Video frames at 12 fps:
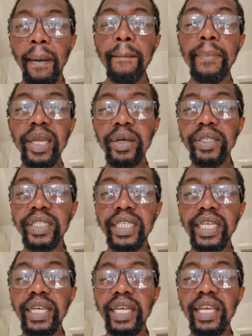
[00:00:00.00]
Because
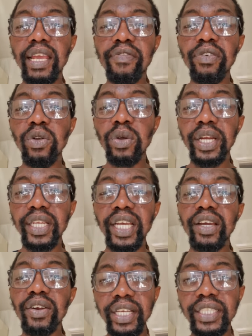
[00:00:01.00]
if you look at the
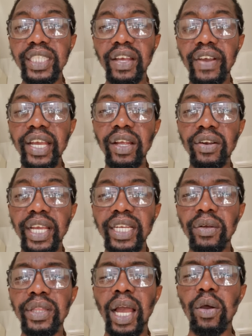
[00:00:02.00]
crisis of Aina right
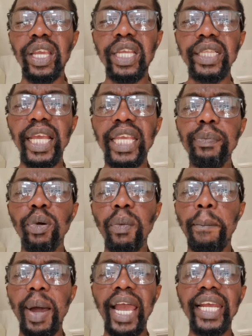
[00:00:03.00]
now, they keep on
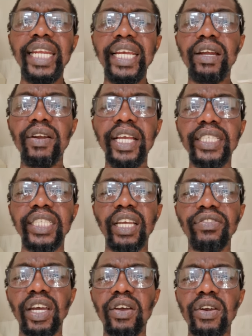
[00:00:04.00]
piling crisis
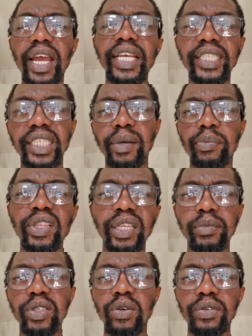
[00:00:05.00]
after crisis upon
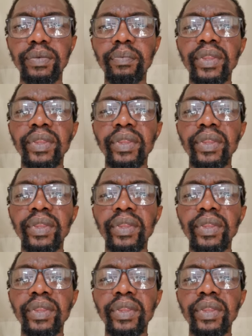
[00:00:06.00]
themselves.